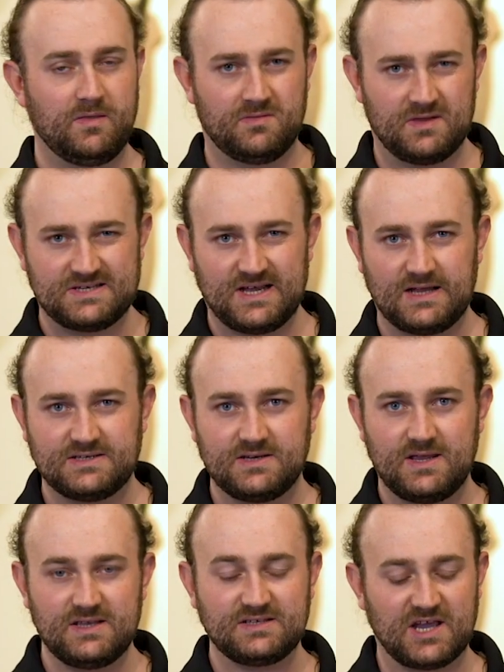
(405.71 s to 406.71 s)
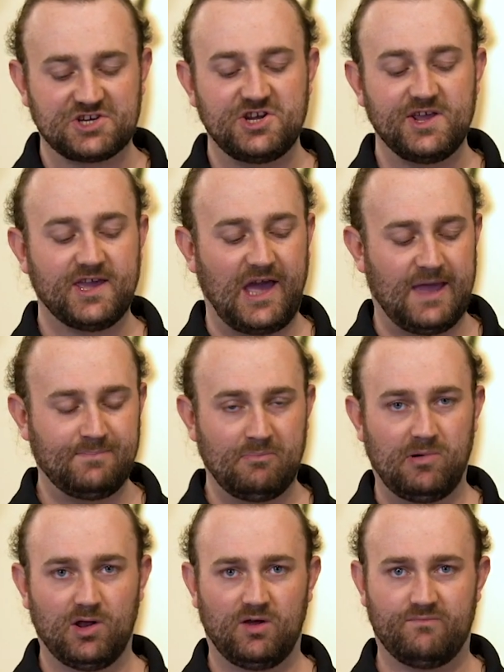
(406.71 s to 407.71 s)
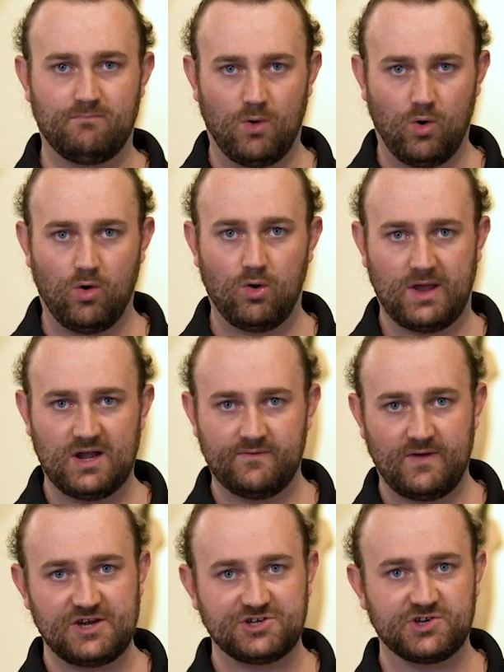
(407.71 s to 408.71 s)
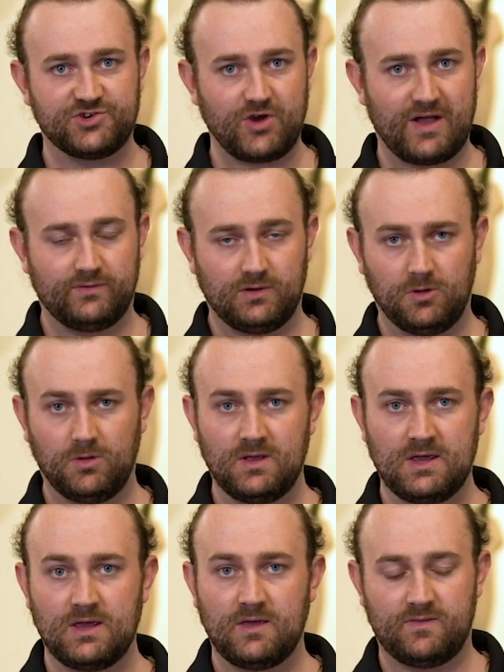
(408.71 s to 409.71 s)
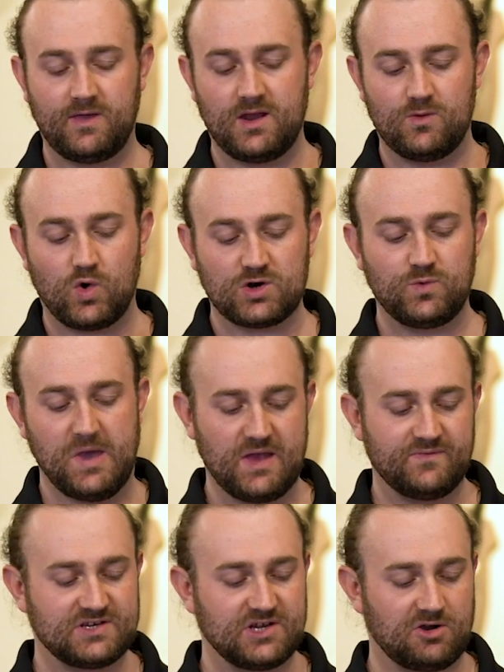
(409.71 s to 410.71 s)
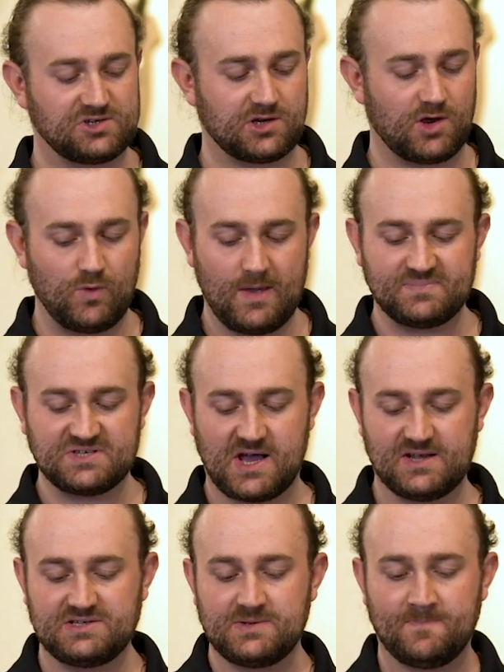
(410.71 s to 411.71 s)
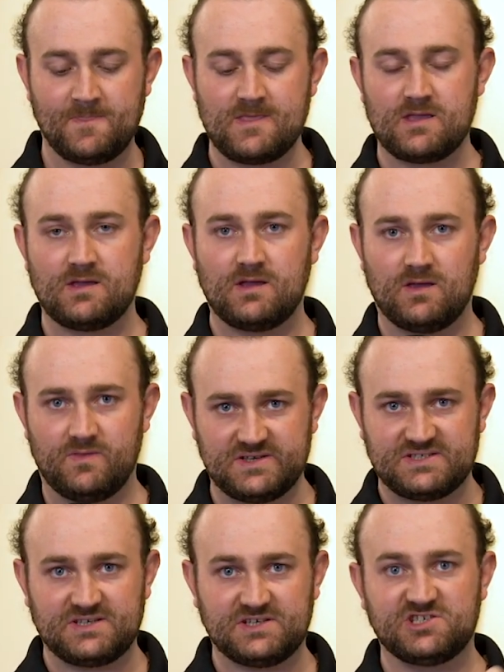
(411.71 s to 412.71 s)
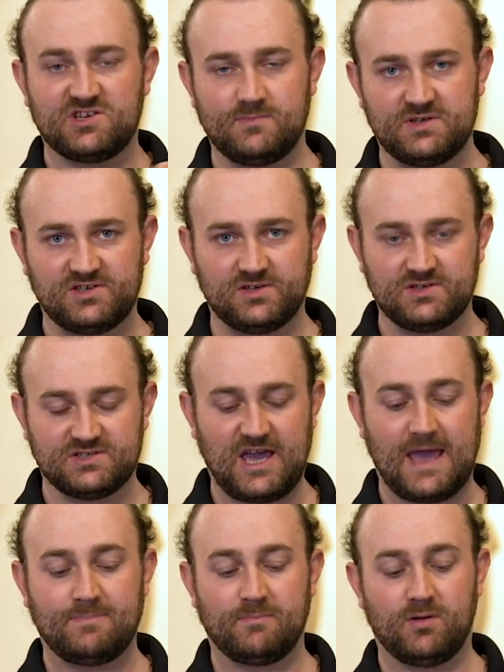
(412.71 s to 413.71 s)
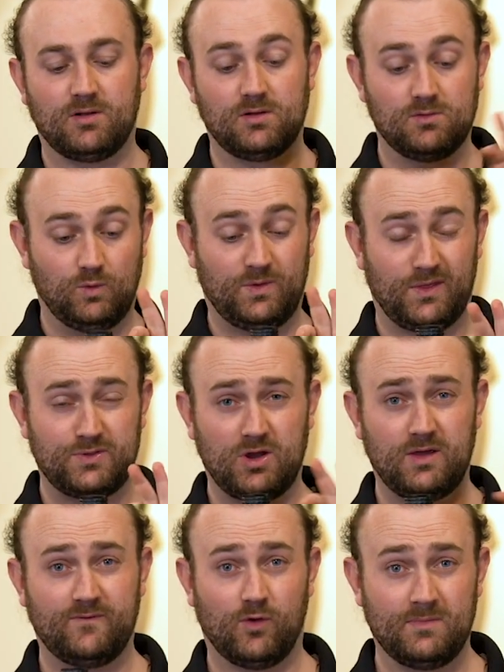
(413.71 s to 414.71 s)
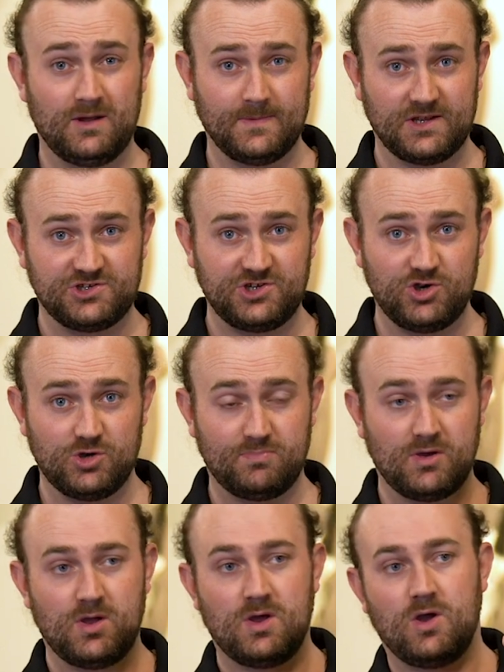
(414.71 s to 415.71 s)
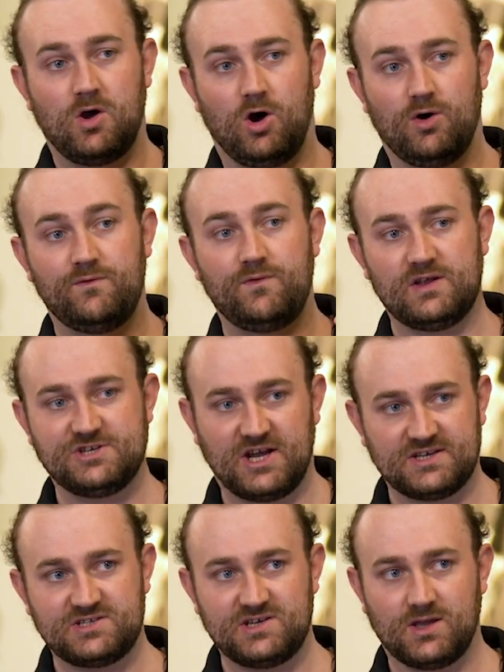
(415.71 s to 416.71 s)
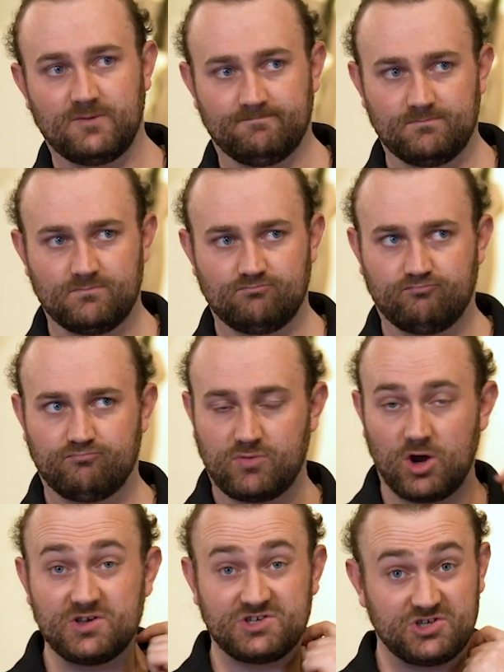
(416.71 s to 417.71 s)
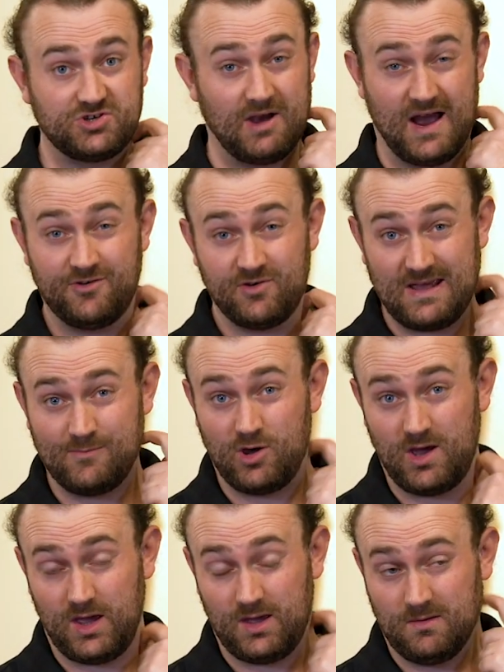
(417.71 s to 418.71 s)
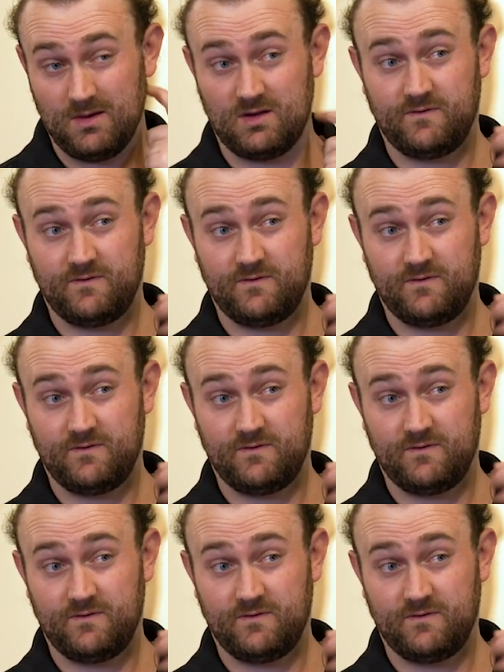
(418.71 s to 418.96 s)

The Titan is actually capable of more elevation travel than what we advertise on our website. This system is capable, with a 34mm tube, of adjusting closer to 100 MOA, in